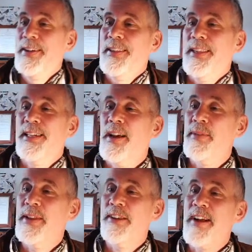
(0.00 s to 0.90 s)
That's how
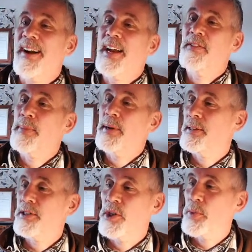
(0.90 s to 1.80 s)
many ground cover
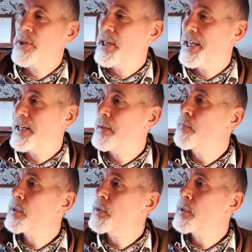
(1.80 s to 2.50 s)
plants you would need.